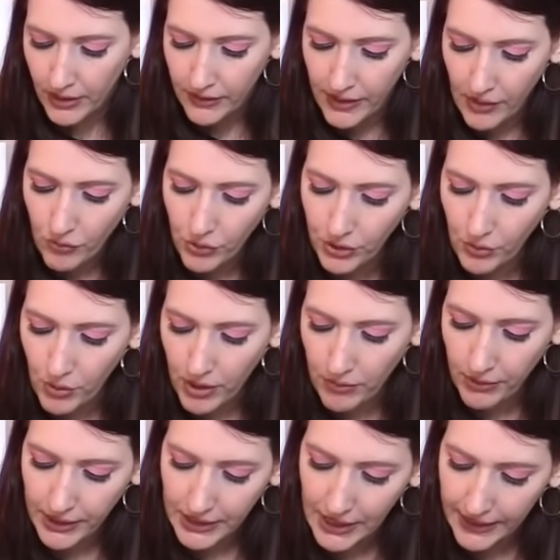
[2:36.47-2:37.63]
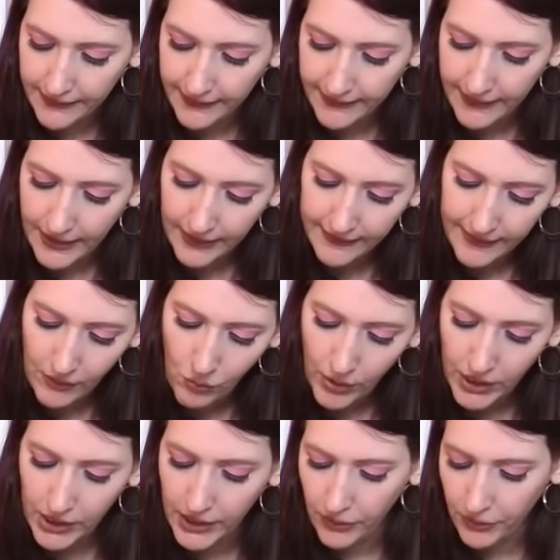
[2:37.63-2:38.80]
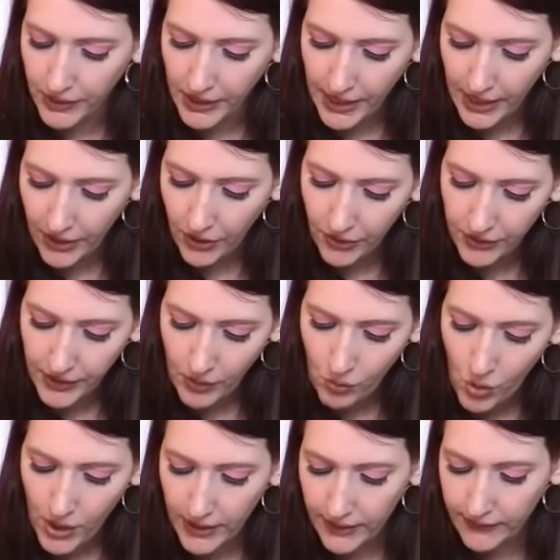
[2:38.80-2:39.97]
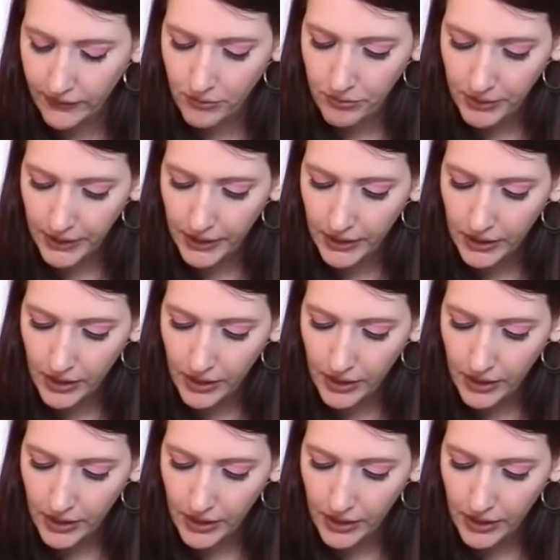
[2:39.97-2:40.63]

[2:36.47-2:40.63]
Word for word: they really want to bring light to things they want to clear the air they want it to be uh,